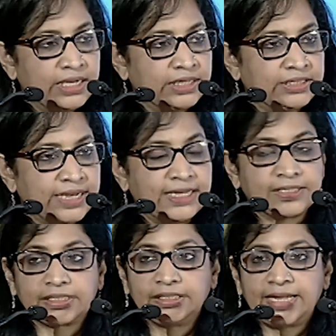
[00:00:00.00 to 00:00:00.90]

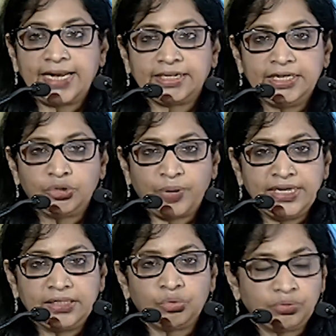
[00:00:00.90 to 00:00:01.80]
says, that in
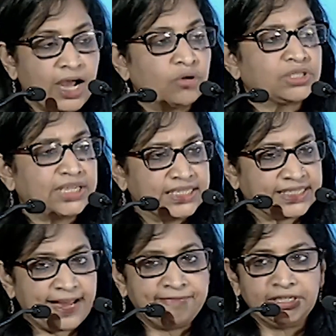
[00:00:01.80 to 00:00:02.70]

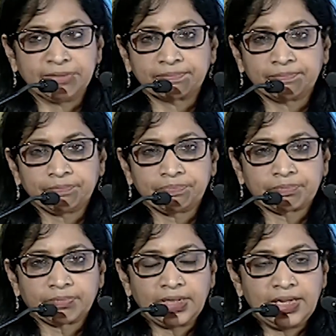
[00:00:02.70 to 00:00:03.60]
2007,
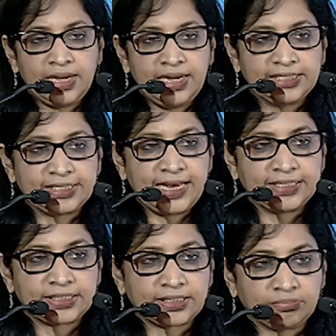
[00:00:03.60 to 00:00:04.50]
he
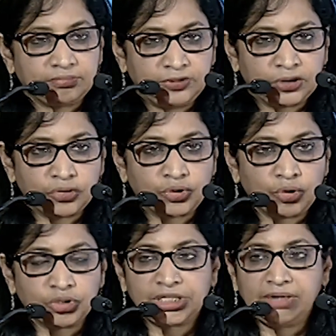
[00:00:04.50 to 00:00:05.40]
says,
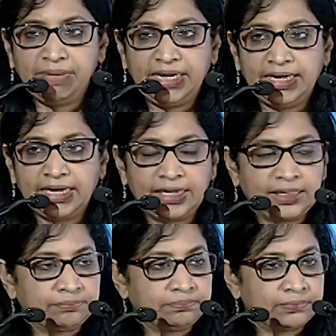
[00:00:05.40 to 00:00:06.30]
social
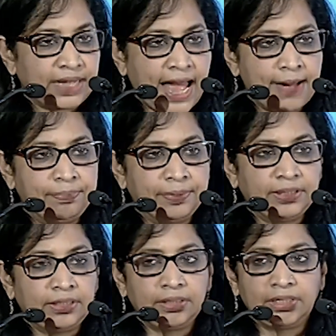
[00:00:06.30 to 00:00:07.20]
media,
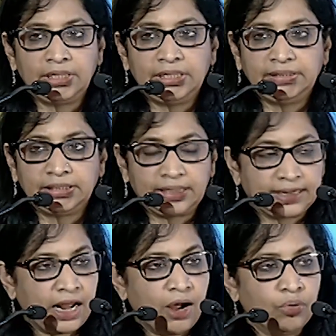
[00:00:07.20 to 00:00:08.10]
Apple, the
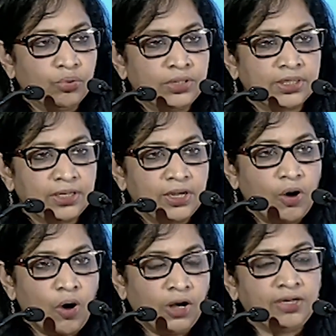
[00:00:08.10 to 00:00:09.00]
cloud,
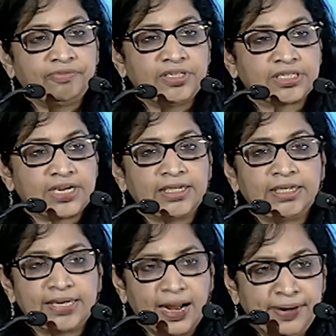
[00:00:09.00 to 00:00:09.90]
all of this
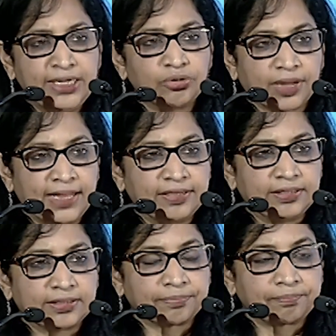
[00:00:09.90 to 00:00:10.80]
started coming together.